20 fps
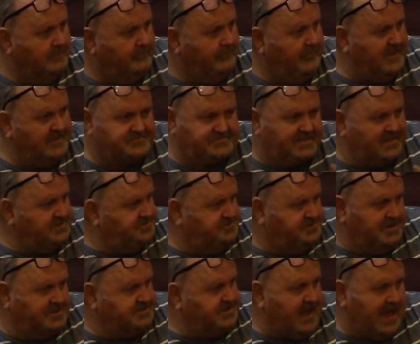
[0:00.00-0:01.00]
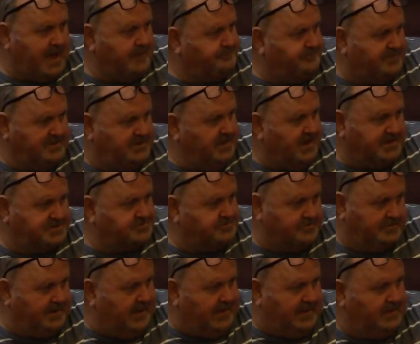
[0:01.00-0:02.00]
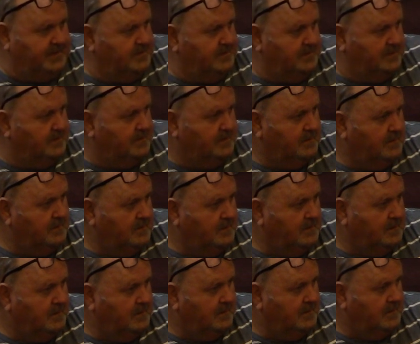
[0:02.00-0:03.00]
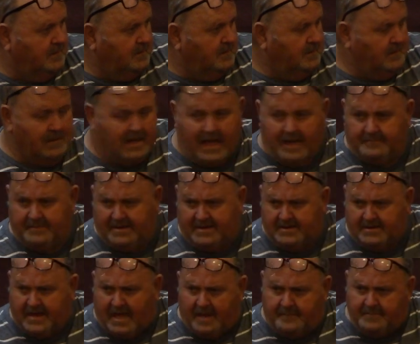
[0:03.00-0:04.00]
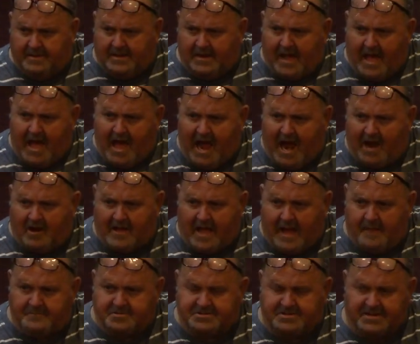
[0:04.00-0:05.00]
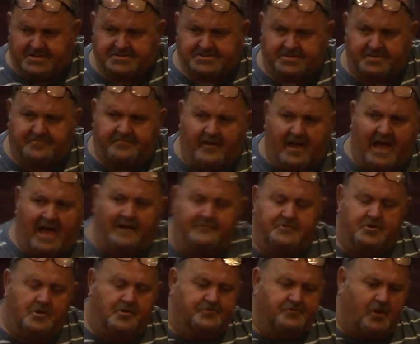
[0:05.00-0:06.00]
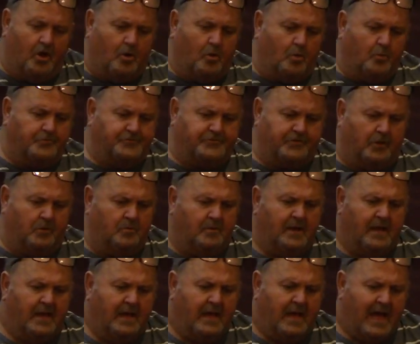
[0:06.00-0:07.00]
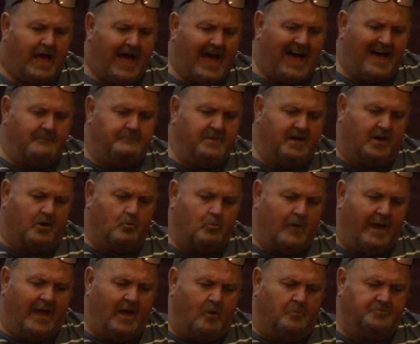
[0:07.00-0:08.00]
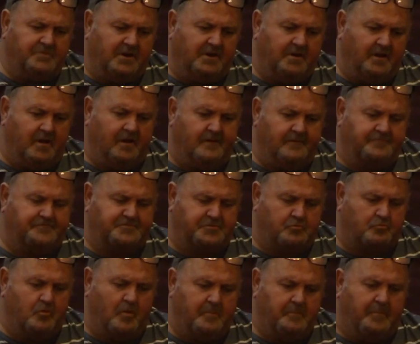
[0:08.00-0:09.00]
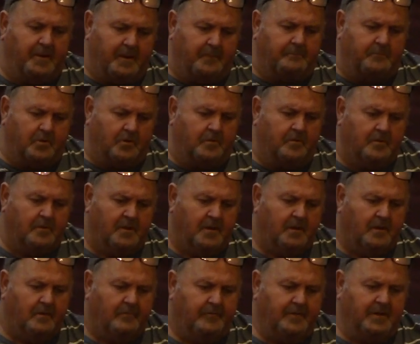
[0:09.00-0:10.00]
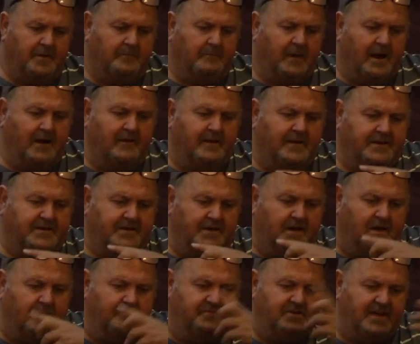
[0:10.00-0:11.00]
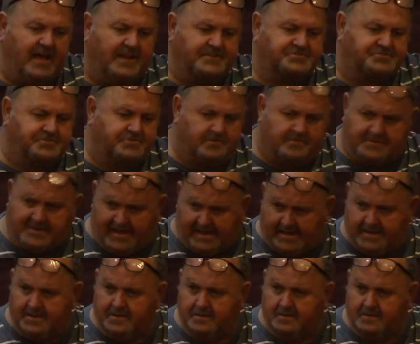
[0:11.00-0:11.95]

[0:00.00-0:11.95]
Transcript: This didn't just happen yesterday. I mean, I mean, I, I'm 65 years old, so I've been around enough to remember the America of yesterday.